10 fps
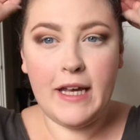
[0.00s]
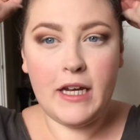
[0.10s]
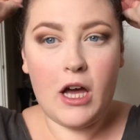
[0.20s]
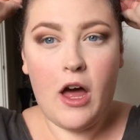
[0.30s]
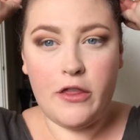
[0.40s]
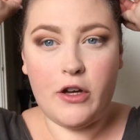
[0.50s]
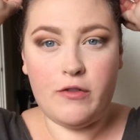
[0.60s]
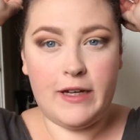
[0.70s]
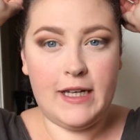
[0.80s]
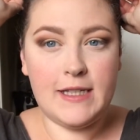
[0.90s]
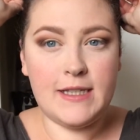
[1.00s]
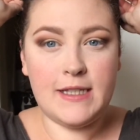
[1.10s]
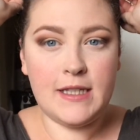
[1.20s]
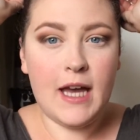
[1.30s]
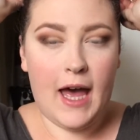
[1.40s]
going to cut the
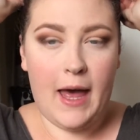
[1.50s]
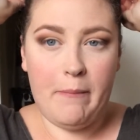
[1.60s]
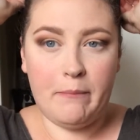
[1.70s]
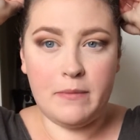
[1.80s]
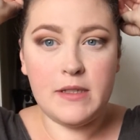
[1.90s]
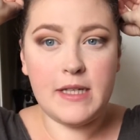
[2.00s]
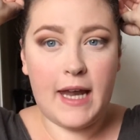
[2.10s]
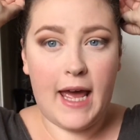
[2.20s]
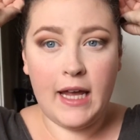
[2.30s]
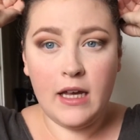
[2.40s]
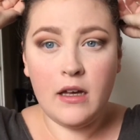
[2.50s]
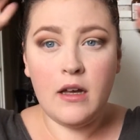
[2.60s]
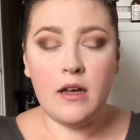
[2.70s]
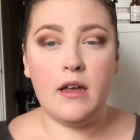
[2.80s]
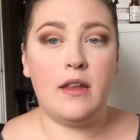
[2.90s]
crease today.
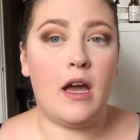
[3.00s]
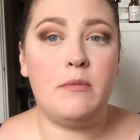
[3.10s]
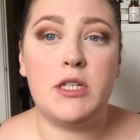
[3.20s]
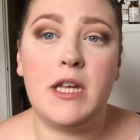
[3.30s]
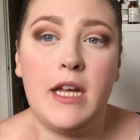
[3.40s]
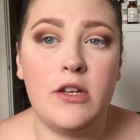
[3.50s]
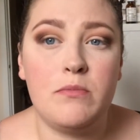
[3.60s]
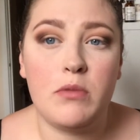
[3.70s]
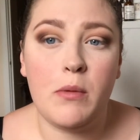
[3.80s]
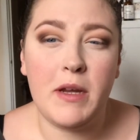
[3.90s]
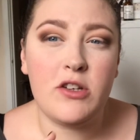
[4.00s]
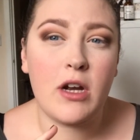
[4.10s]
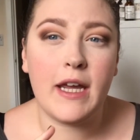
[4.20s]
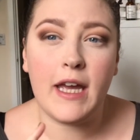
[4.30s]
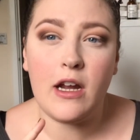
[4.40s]
I think I'm just going to probably
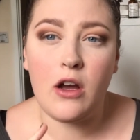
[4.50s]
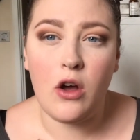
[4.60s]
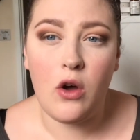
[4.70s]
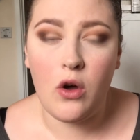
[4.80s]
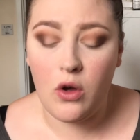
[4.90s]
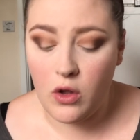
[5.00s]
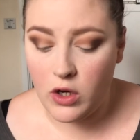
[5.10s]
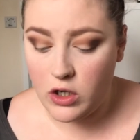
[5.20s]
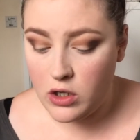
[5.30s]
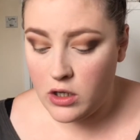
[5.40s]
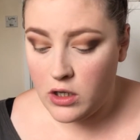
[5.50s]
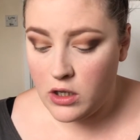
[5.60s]
try and get it on